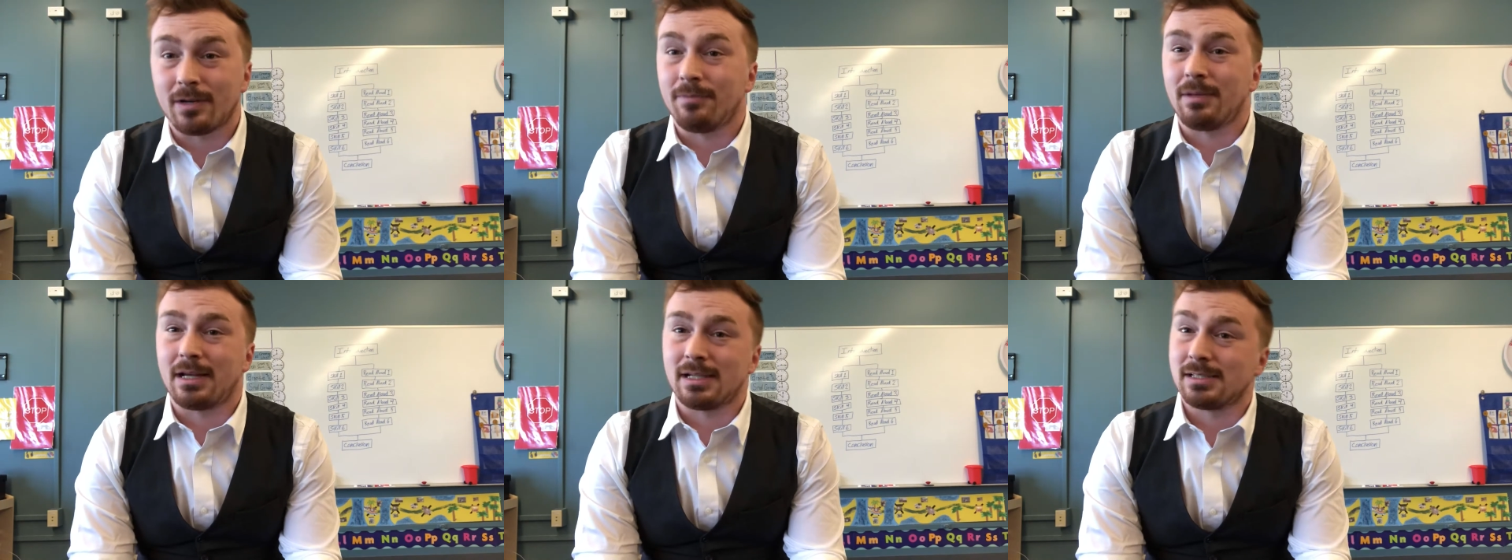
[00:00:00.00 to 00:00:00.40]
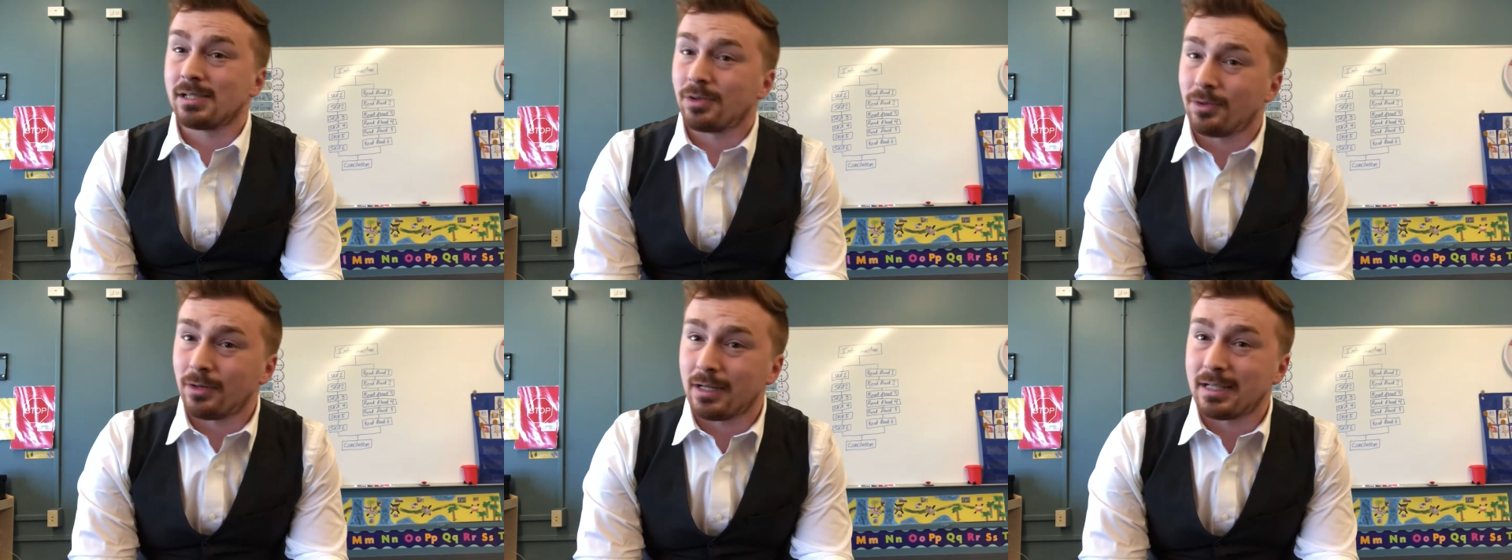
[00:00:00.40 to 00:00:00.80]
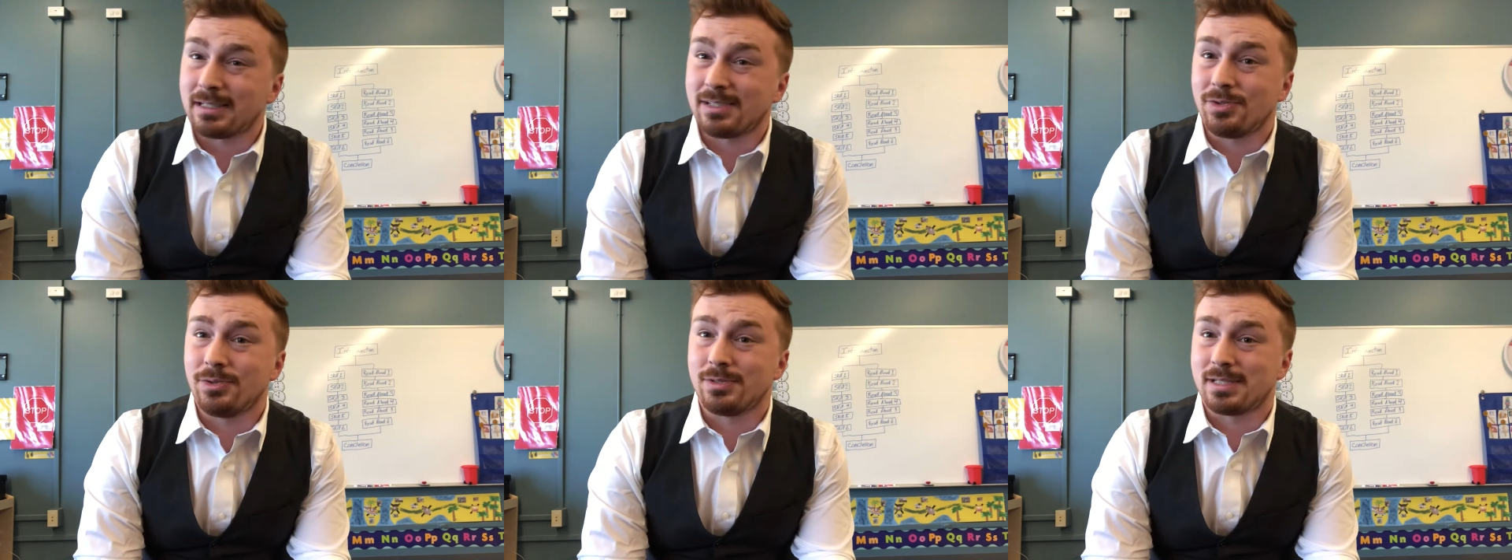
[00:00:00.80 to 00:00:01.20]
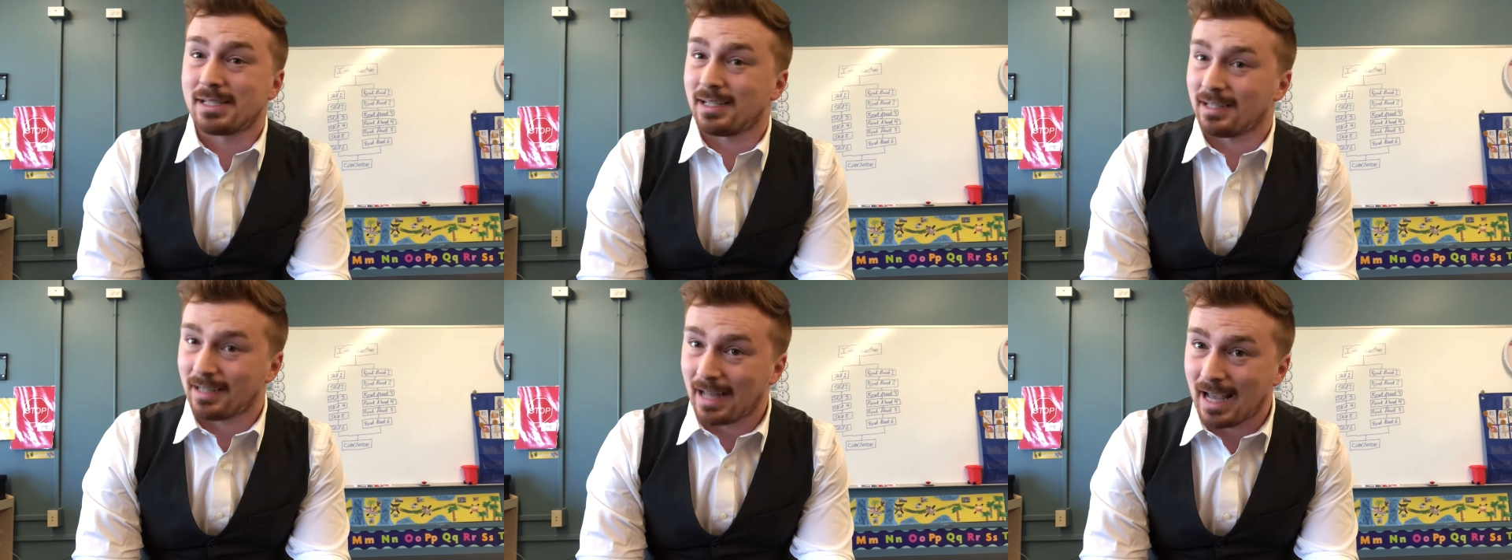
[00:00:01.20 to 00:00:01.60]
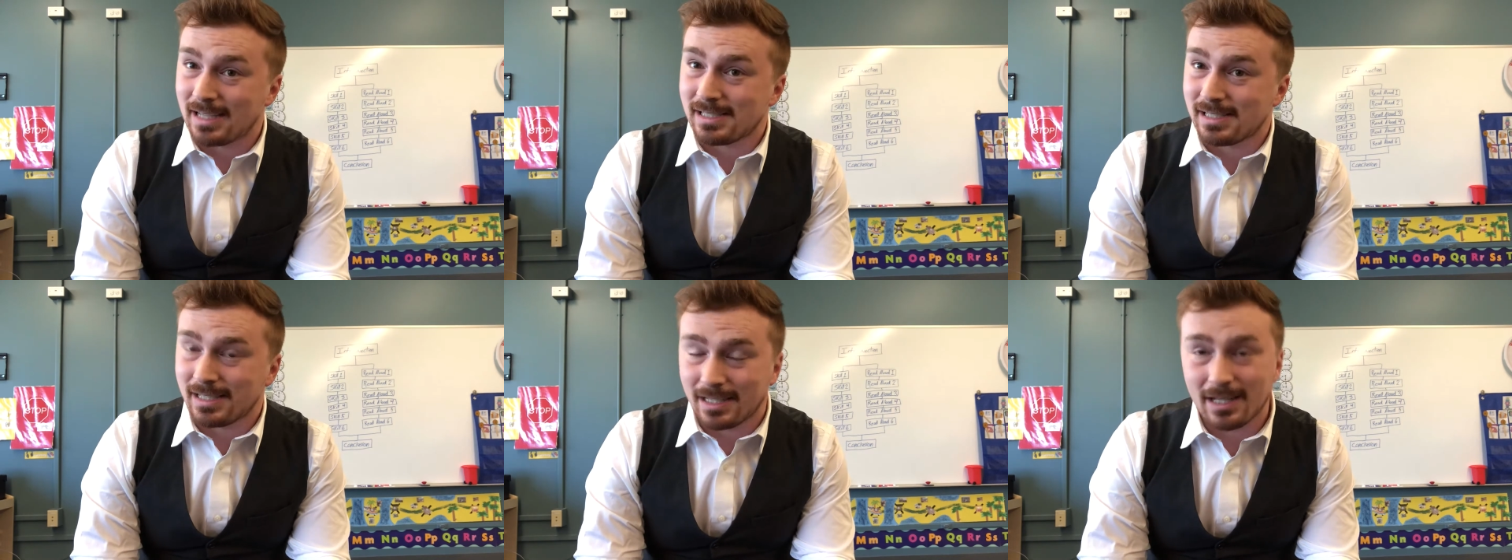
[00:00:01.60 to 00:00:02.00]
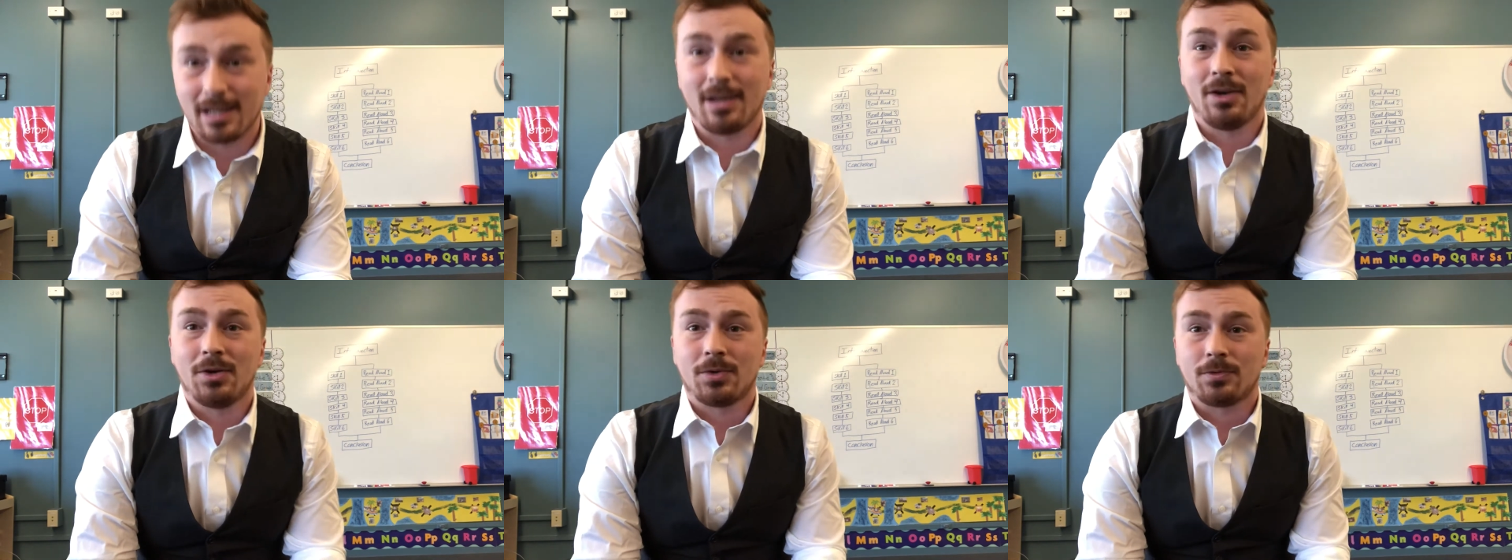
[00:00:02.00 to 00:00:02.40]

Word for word: because, according to Scholastic,